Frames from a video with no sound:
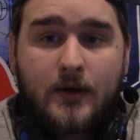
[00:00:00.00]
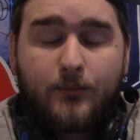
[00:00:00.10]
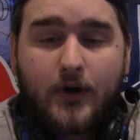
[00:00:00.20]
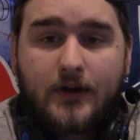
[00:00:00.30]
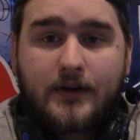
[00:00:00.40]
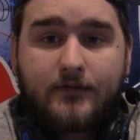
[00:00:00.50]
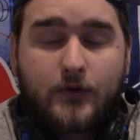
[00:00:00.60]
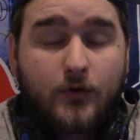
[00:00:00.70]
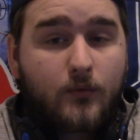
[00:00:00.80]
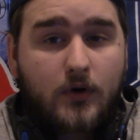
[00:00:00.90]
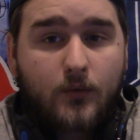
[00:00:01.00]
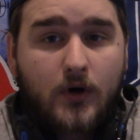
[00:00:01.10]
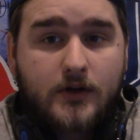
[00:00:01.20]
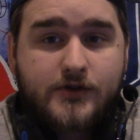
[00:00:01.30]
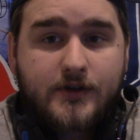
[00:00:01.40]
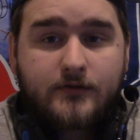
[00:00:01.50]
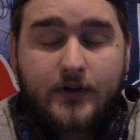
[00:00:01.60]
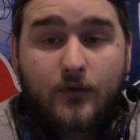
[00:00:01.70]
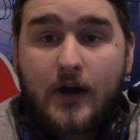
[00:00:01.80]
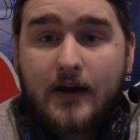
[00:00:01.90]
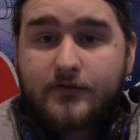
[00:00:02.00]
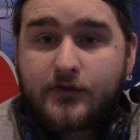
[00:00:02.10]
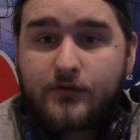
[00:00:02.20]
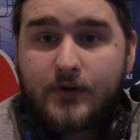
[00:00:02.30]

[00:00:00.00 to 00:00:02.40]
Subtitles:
but if you don't want to watch it, you don't have to.